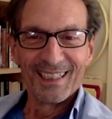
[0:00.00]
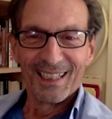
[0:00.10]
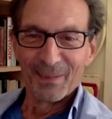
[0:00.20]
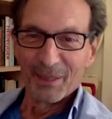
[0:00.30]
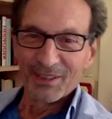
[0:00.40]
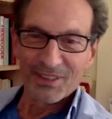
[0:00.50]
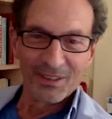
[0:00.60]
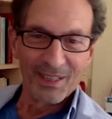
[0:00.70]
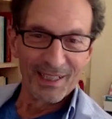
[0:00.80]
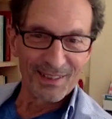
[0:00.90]
I'm also
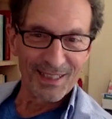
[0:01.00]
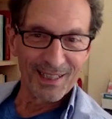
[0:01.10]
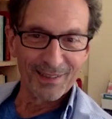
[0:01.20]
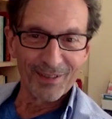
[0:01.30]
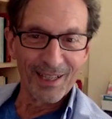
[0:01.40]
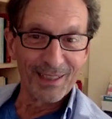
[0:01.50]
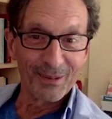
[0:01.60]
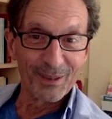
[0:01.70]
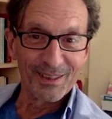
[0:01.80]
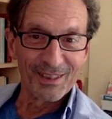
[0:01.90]
outside of
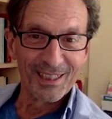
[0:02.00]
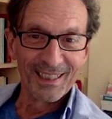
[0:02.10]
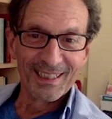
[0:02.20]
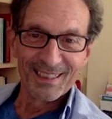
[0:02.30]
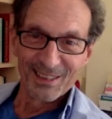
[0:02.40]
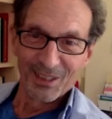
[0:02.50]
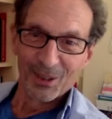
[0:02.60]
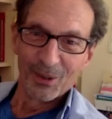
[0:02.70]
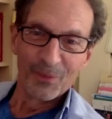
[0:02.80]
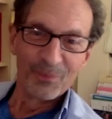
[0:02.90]
language.
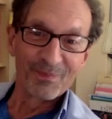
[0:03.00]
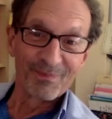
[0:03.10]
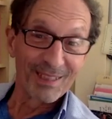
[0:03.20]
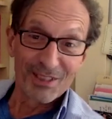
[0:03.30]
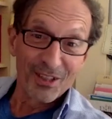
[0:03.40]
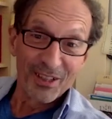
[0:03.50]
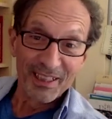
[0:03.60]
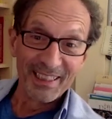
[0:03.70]
So, sorry.